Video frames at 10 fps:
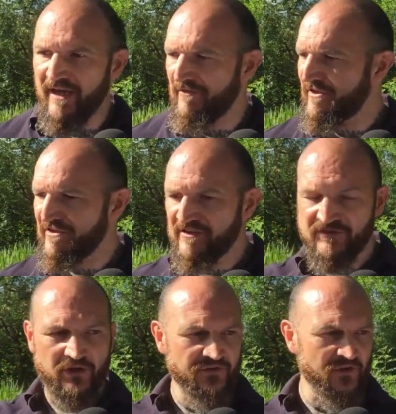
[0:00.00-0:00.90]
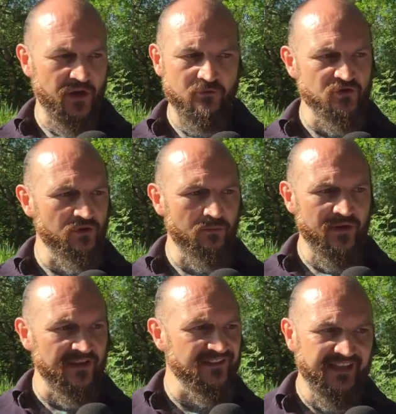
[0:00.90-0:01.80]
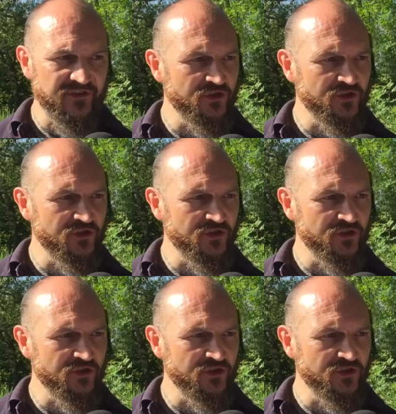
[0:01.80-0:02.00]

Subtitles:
and then you decide to go and jump in, it's that